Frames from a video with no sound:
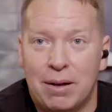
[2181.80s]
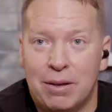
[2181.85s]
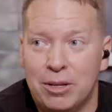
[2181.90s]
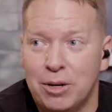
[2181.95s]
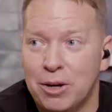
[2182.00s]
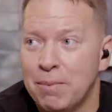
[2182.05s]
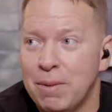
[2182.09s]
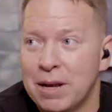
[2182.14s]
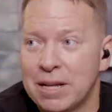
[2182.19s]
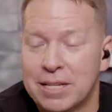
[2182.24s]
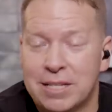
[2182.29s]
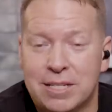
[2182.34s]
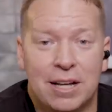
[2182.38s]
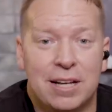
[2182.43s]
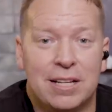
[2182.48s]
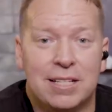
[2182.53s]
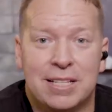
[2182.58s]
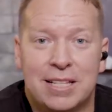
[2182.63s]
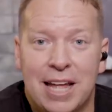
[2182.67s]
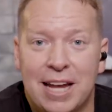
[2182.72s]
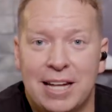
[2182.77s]
you know my
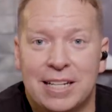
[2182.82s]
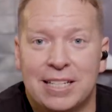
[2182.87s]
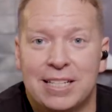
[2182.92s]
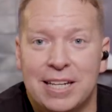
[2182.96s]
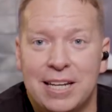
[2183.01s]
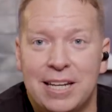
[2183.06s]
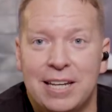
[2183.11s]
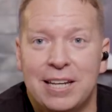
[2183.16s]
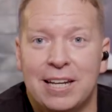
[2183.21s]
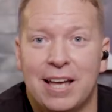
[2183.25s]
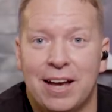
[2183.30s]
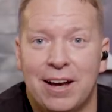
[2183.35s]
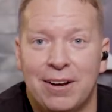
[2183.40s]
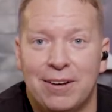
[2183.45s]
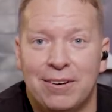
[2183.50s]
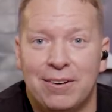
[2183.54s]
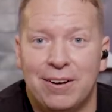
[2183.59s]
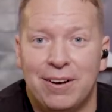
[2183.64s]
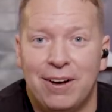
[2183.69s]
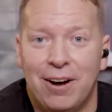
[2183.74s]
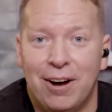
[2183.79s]
son's 19 now.
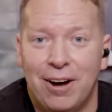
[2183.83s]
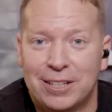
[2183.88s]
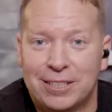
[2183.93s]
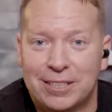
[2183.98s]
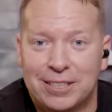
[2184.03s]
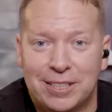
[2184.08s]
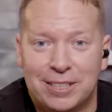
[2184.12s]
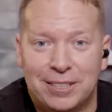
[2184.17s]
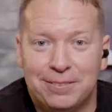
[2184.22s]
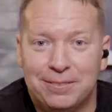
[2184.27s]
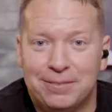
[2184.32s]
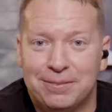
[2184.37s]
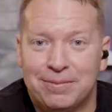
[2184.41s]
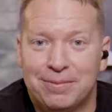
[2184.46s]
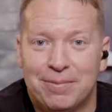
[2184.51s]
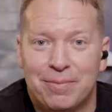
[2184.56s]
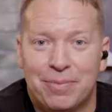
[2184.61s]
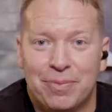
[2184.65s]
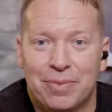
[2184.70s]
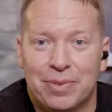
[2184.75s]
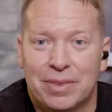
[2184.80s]
Austin,
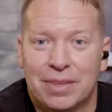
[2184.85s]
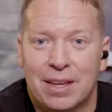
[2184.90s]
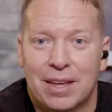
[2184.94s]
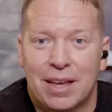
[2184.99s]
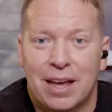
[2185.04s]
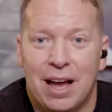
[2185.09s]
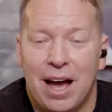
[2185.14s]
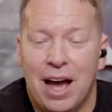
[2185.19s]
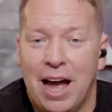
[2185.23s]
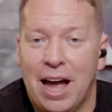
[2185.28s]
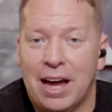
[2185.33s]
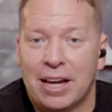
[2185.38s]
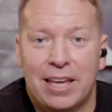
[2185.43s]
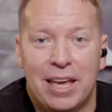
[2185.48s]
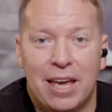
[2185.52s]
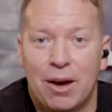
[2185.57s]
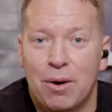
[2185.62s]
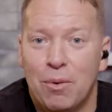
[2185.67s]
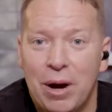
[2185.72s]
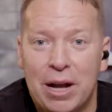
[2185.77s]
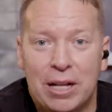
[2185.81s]
I
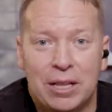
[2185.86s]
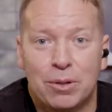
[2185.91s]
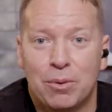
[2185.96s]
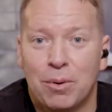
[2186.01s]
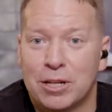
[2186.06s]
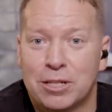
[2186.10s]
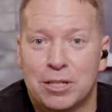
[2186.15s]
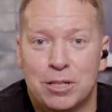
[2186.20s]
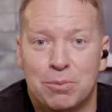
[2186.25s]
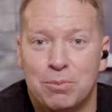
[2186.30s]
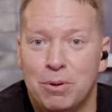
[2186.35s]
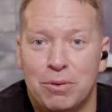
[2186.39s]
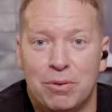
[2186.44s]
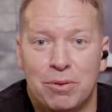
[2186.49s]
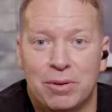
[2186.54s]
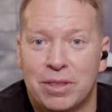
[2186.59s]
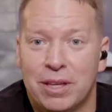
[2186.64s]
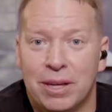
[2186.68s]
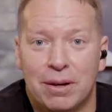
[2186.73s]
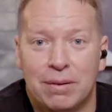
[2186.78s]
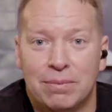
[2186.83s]
can't wait to watch this movie
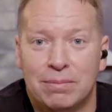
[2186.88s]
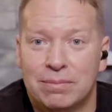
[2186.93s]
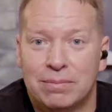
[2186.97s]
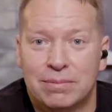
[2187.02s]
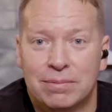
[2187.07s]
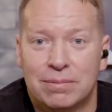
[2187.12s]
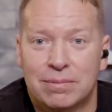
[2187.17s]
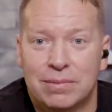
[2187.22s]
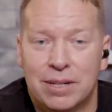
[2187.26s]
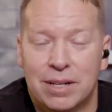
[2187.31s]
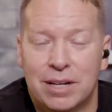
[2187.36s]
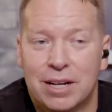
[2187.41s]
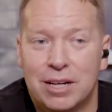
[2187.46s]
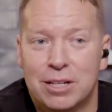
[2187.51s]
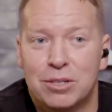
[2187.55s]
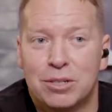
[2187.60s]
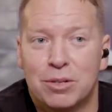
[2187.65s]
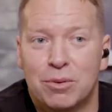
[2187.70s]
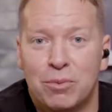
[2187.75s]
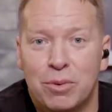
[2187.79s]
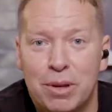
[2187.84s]
with him,
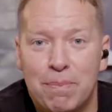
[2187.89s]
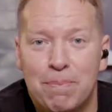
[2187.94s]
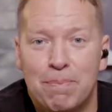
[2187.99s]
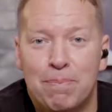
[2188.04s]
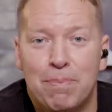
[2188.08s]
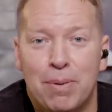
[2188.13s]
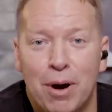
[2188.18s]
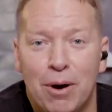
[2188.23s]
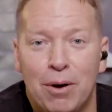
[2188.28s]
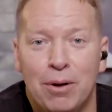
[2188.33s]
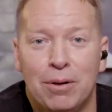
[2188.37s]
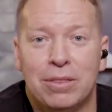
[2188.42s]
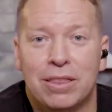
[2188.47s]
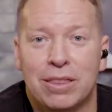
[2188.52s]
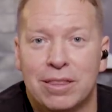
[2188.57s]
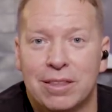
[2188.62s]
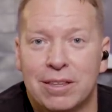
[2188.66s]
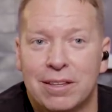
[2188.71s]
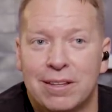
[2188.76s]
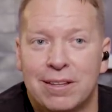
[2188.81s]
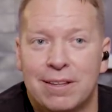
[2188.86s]
cause we
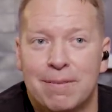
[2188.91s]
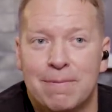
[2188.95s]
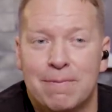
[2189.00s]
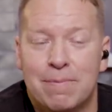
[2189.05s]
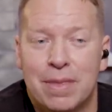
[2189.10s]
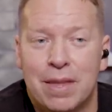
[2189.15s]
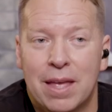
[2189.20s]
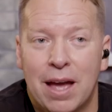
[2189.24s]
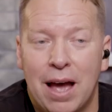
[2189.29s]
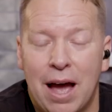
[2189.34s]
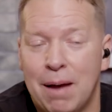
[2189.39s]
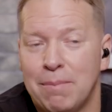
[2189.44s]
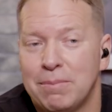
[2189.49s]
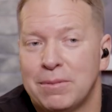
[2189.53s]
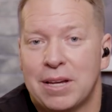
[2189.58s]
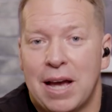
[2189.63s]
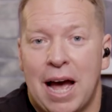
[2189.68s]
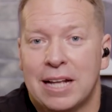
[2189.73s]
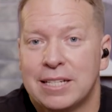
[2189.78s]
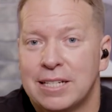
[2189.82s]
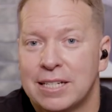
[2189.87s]
both. I'm.
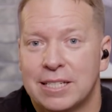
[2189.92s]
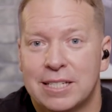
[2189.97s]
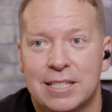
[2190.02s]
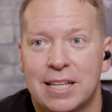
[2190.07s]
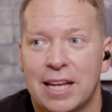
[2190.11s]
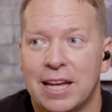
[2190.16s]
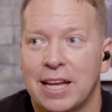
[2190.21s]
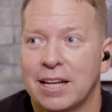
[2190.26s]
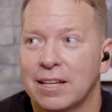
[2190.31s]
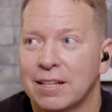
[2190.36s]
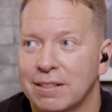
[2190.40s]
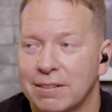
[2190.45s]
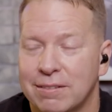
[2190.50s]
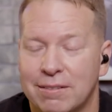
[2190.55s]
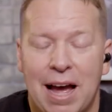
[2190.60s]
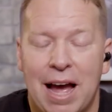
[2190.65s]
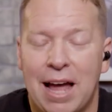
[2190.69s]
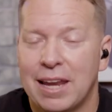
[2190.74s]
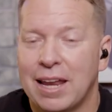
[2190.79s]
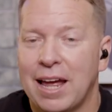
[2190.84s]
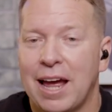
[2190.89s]
Just, I just think
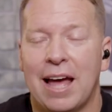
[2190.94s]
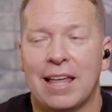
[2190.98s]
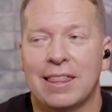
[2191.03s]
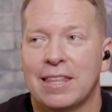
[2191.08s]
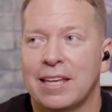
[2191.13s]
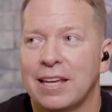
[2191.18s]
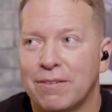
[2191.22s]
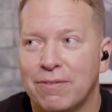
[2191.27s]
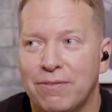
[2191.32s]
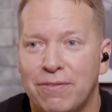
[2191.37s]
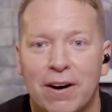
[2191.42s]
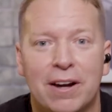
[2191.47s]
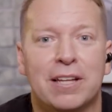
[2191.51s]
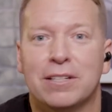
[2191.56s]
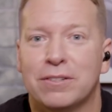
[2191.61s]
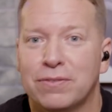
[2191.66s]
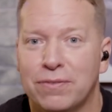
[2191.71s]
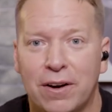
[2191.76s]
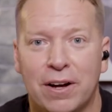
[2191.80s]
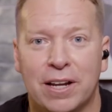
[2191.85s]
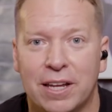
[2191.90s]
I like. I think funny's
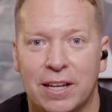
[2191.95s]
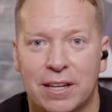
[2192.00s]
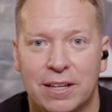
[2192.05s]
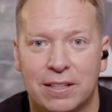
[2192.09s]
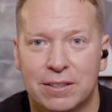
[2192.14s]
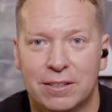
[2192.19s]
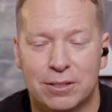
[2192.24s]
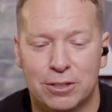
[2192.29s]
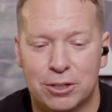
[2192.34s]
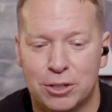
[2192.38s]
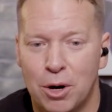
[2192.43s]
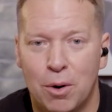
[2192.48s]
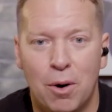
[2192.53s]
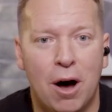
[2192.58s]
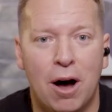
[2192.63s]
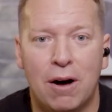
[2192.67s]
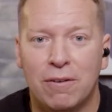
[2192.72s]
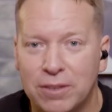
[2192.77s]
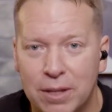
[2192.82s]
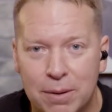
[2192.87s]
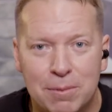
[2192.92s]
funny. There's no
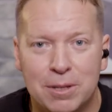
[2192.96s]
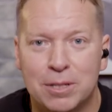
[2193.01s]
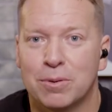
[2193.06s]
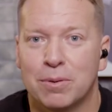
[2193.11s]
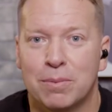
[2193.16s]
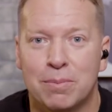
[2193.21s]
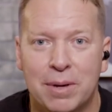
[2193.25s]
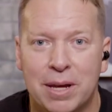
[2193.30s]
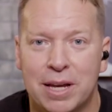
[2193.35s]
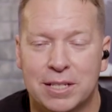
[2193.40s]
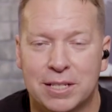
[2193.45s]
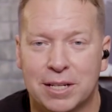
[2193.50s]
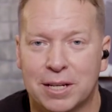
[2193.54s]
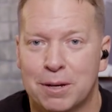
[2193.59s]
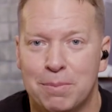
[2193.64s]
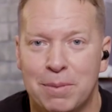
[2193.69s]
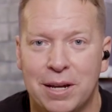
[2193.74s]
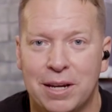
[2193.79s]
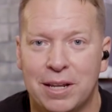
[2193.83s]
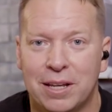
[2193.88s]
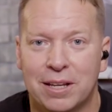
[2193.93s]
off limits with me as a
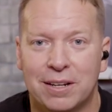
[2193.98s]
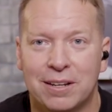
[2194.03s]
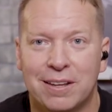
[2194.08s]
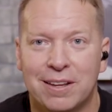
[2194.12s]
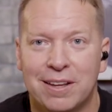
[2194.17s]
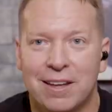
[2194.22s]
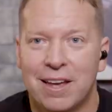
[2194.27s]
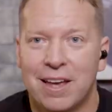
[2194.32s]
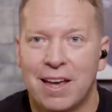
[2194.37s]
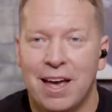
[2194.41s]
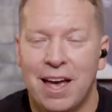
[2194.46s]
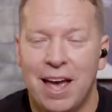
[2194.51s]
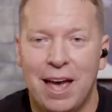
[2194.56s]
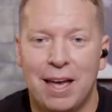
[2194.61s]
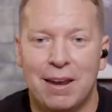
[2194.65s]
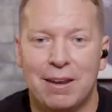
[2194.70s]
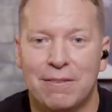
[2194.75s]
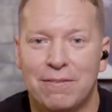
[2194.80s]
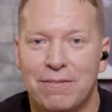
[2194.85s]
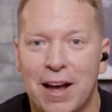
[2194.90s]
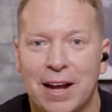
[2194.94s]
comedian.
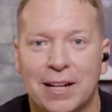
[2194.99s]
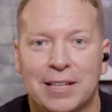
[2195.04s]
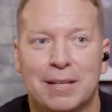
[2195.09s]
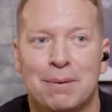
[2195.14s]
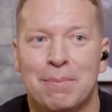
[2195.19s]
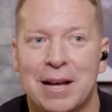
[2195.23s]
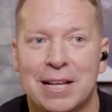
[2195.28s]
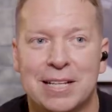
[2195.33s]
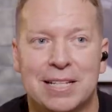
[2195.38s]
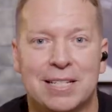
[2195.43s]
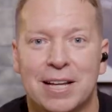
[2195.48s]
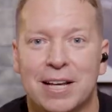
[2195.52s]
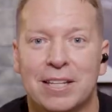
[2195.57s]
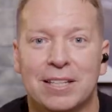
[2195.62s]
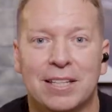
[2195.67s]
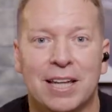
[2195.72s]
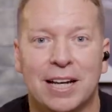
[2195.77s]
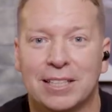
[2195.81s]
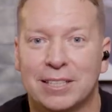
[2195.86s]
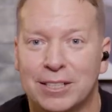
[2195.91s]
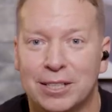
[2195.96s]
And the fact that my son
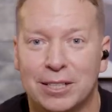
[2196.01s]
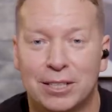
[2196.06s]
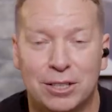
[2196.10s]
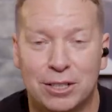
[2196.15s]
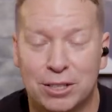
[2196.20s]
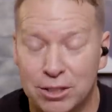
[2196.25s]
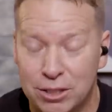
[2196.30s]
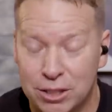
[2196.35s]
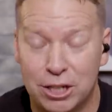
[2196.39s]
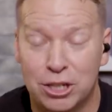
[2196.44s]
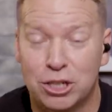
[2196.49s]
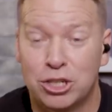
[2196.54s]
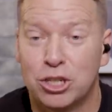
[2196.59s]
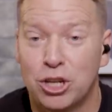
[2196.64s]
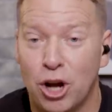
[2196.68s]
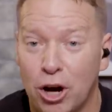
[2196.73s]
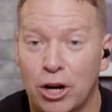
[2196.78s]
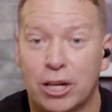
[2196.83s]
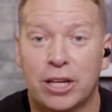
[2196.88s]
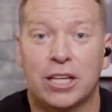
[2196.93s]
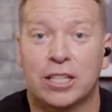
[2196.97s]
likes the, the
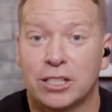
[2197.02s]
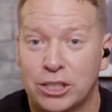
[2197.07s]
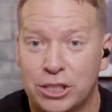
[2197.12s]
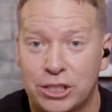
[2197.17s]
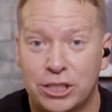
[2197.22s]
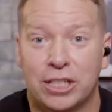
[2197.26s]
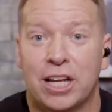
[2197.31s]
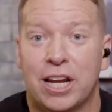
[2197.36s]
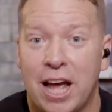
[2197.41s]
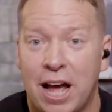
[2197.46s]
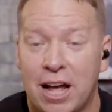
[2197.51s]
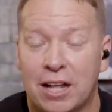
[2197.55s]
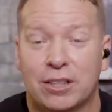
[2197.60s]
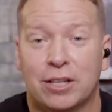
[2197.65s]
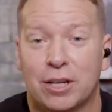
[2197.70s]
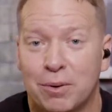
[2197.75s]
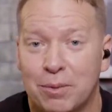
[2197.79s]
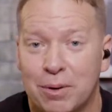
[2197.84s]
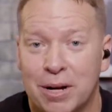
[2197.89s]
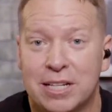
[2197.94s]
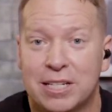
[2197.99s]
darkest shit out
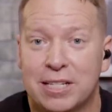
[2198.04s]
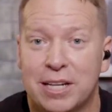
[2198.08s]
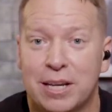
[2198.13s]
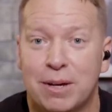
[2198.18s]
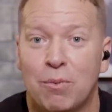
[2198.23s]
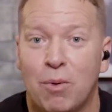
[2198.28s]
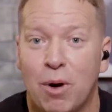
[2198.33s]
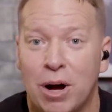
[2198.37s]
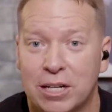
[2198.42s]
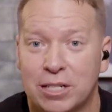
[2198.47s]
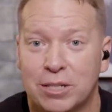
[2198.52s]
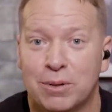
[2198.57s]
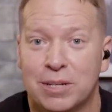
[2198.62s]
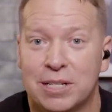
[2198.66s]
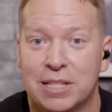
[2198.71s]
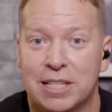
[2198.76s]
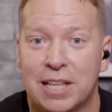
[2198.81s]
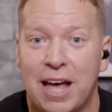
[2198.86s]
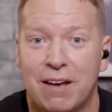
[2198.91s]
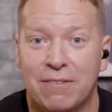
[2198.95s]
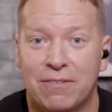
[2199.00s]
there when I see him watching what he's
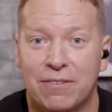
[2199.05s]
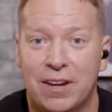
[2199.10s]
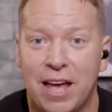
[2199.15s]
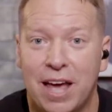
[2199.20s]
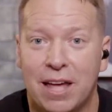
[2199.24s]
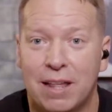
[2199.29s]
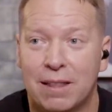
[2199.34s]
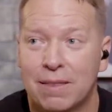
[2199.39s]
laughing at,